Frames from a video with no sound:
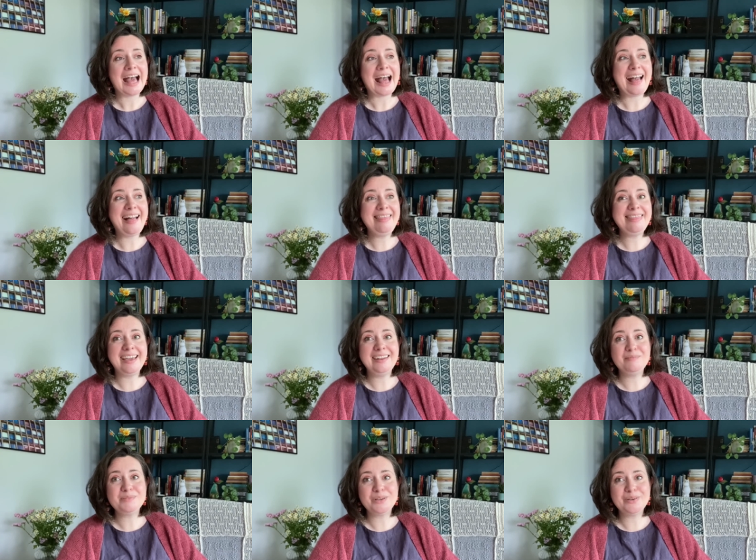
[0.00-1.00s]
And then
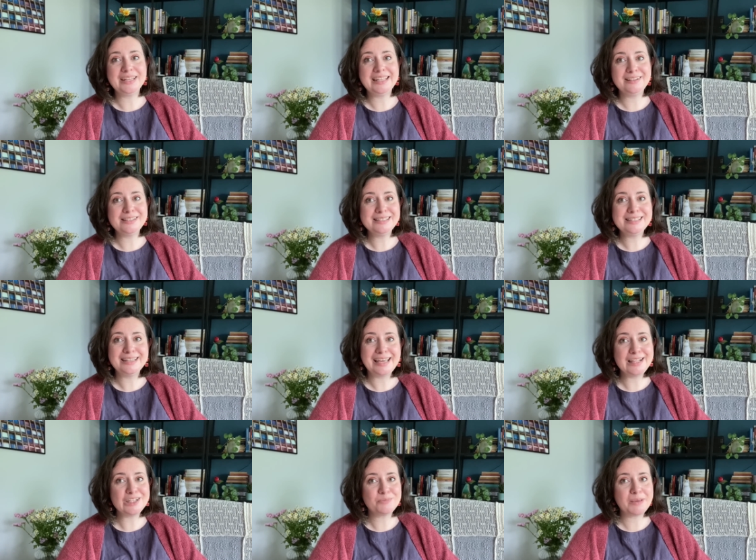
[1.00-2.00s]
I'm doing a little
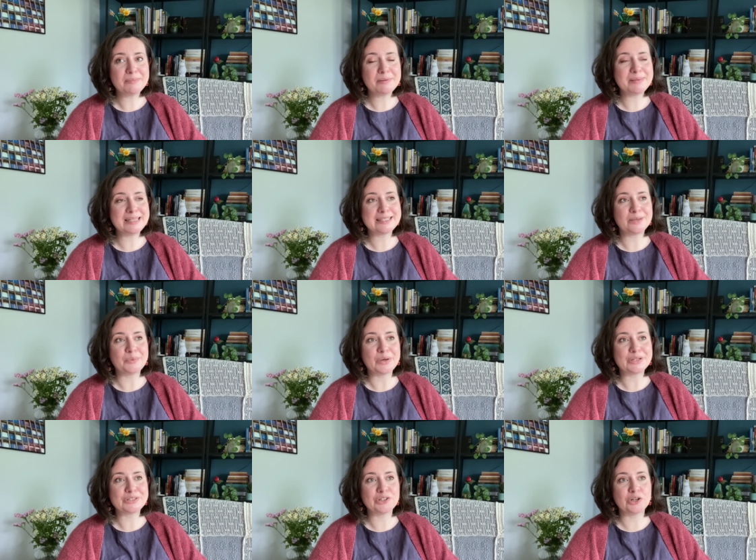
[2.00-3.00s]
English paper piecing
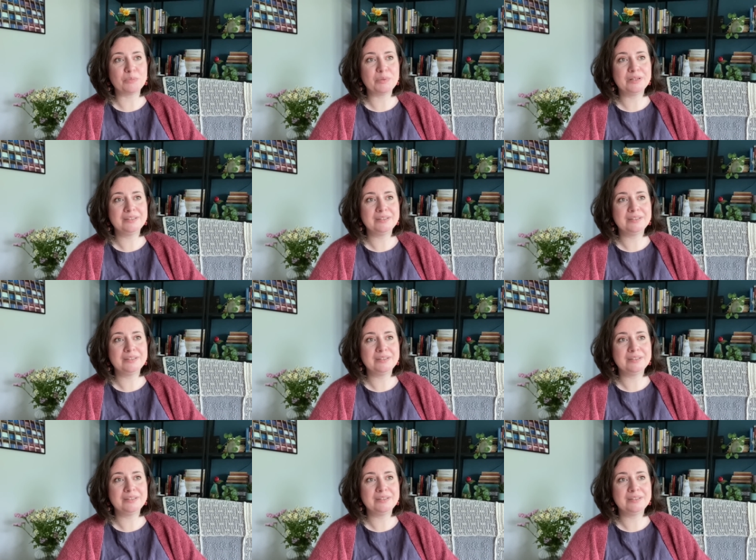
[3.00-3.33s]
workshop.